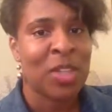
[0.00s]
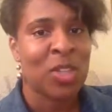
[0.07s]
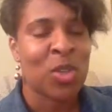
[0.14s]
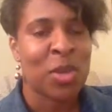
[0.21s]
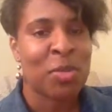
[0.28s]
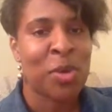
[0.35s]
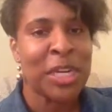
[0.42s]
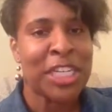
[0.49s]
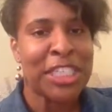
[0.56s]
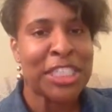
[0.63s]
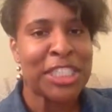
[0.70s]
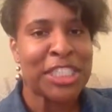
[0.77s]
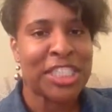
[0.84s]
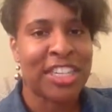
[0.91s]
So I wanted
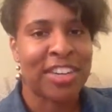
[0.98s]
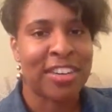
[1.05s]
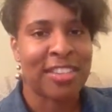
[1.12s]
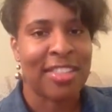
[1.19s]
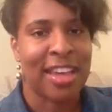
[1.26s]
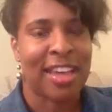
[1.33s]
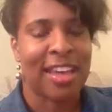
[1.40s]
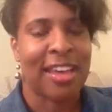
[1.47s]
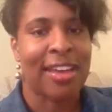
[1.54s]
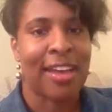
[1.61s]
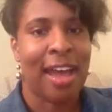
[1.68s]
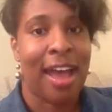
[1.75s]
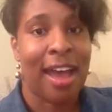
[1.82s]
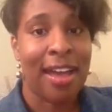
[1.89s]
to share
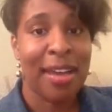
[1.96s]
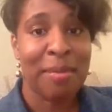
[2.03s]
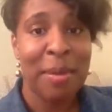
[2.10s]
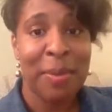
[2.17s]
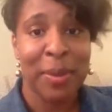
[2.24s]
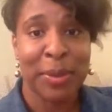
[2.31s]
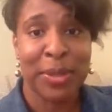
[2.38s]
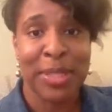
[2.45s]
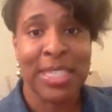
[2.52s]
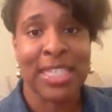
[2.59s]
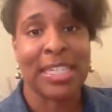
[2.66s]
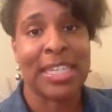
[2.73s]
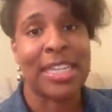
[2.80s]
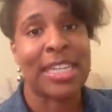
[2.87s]
that I am a
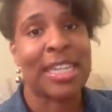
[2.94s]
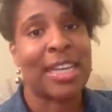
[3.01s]
person